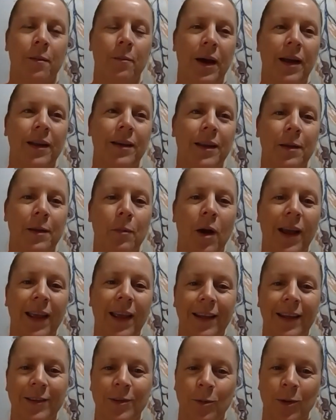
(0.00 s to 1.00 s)
But he might
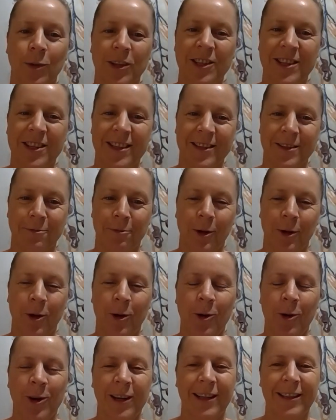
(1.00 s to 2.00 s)
get to watch this
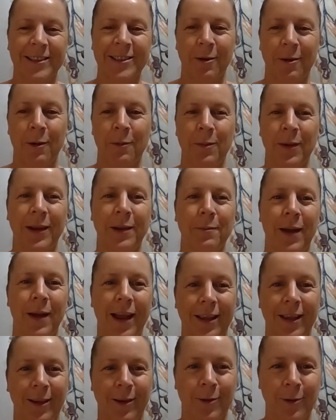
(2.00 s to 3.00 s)
recording, so I better
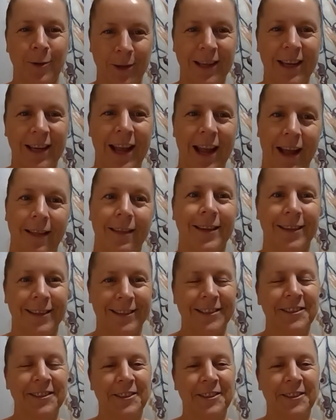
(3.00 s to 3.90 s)
make it good now that,